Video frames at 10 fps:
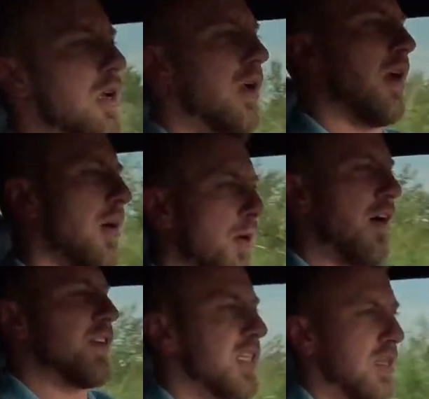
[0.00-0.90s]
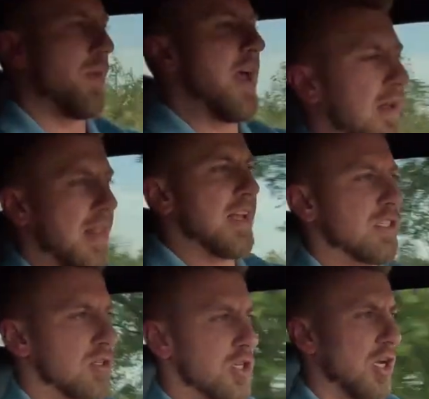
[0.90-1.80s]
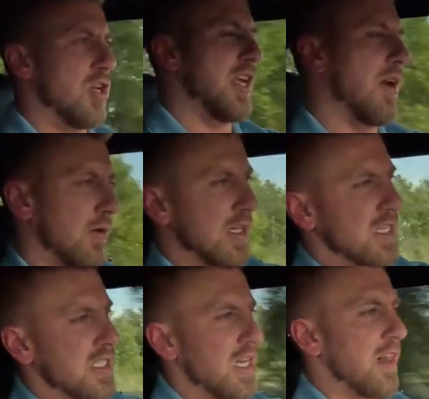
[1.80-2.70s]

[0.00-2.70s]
Obviously, the back glass looks good. You can't really see a